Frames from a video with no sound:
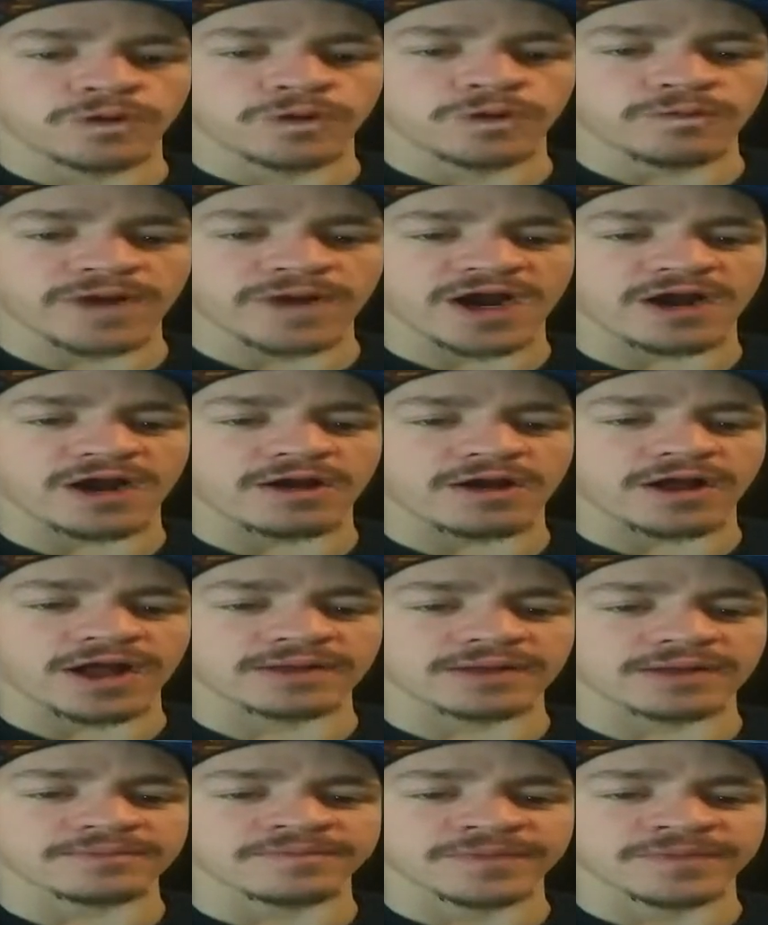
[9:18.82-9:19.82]
Well,
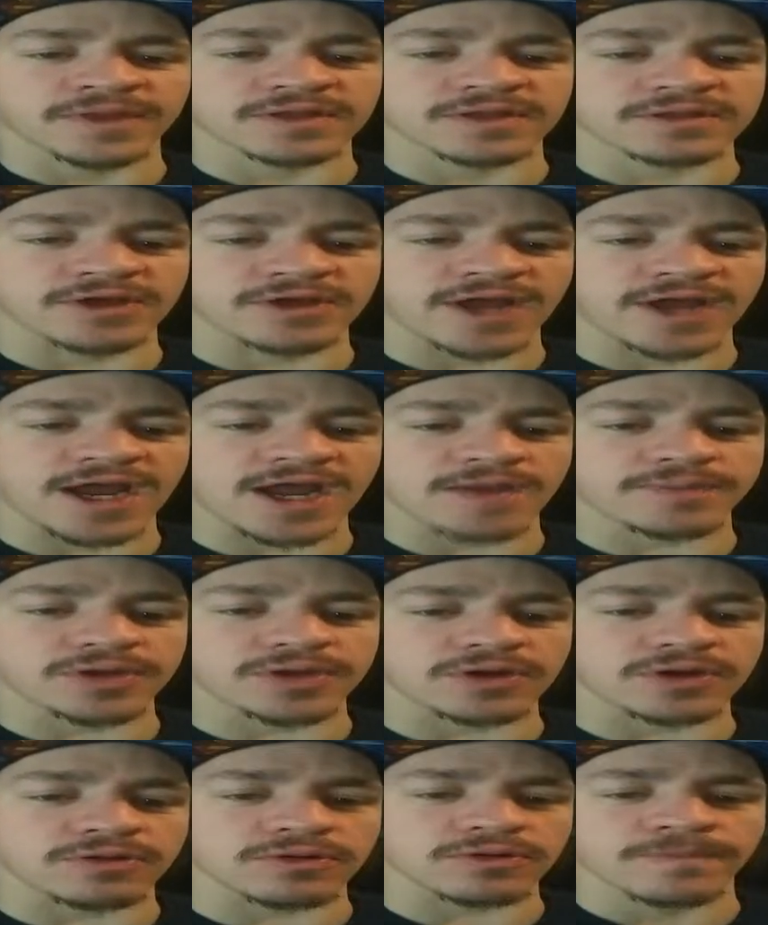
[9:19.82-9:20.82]
um, to help
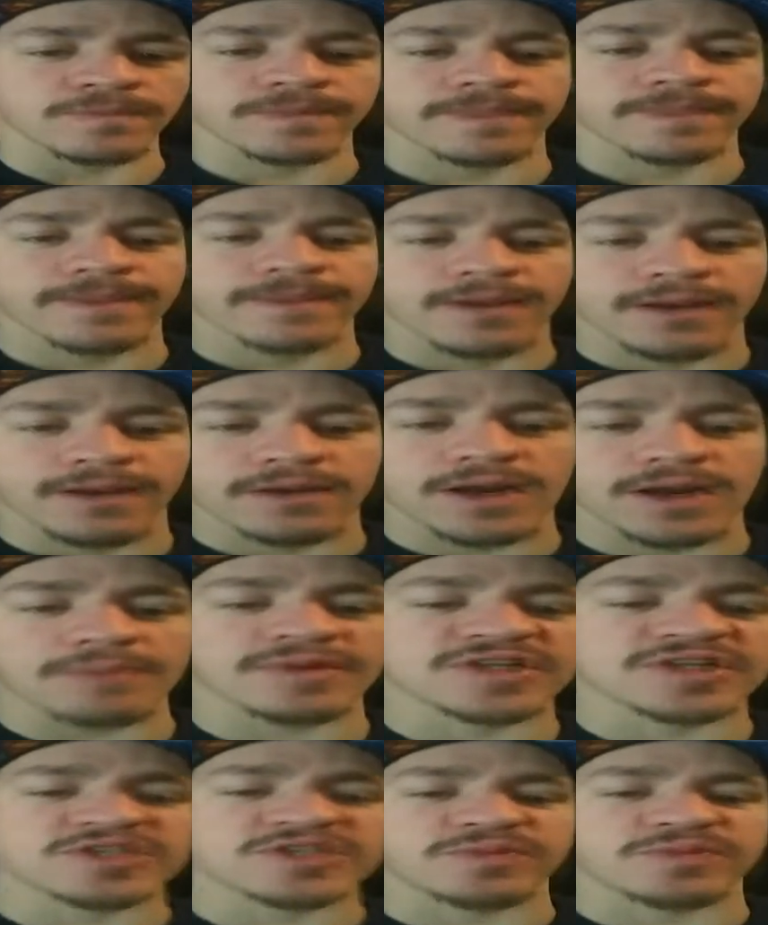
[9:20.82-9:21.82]
you,
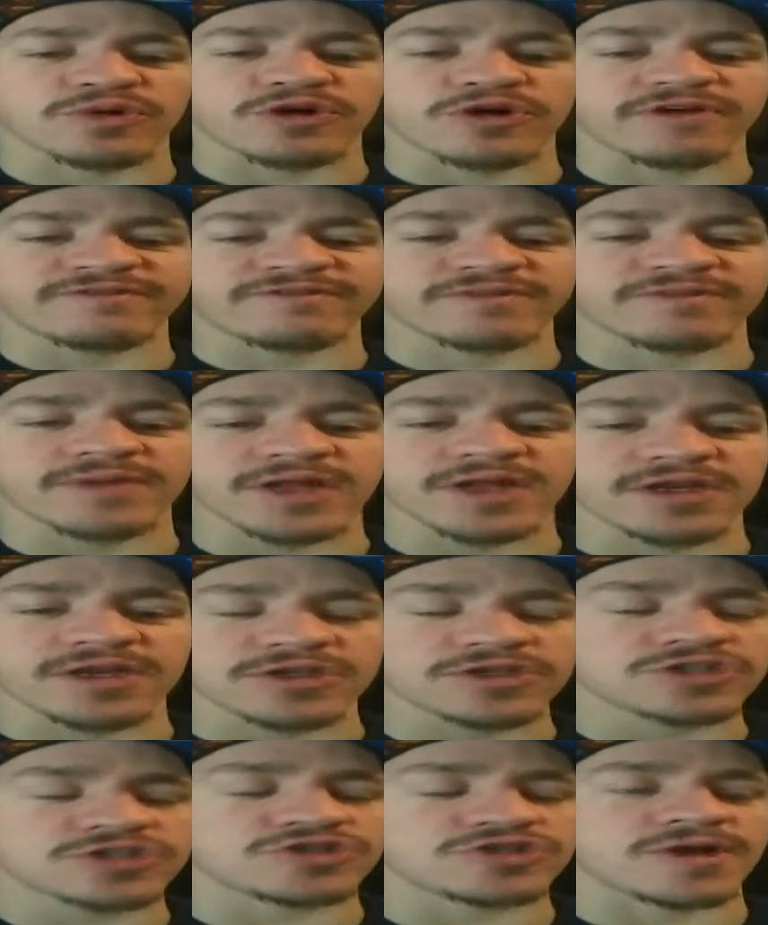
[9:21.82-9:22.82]
I'm an explorer from the
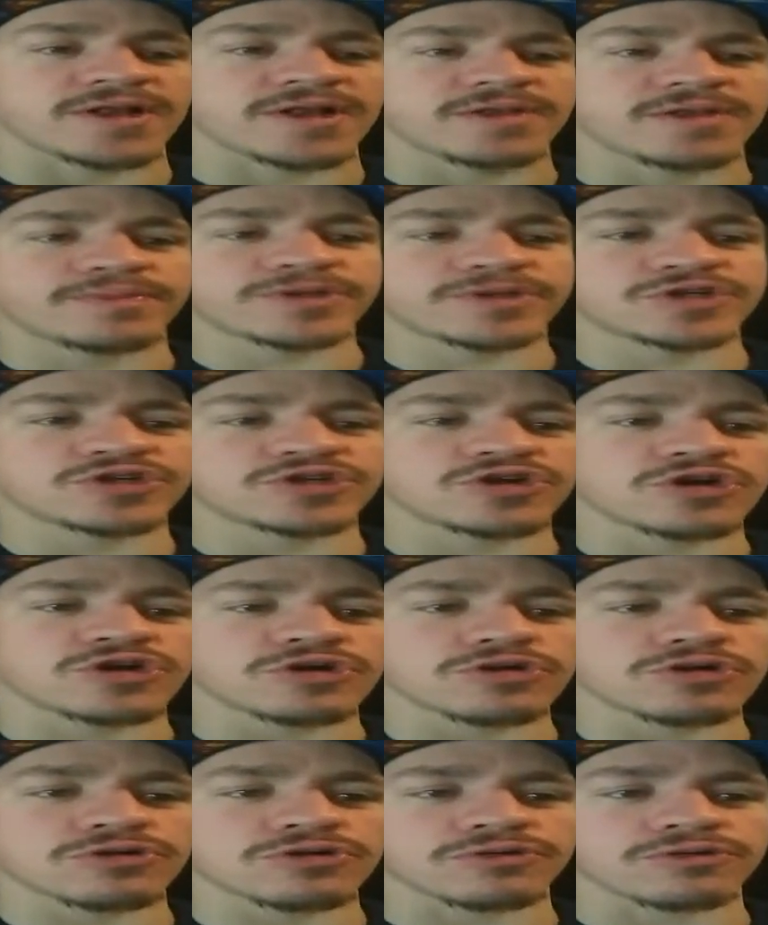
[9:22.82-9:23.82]
Interstellar
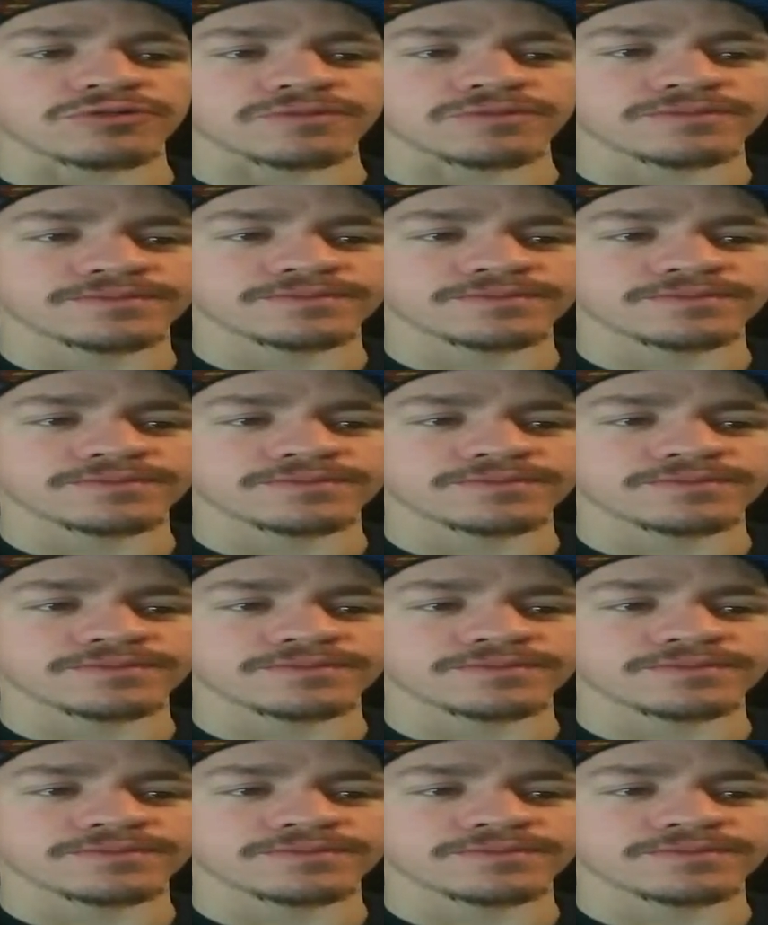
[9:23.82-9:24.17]
Patrol.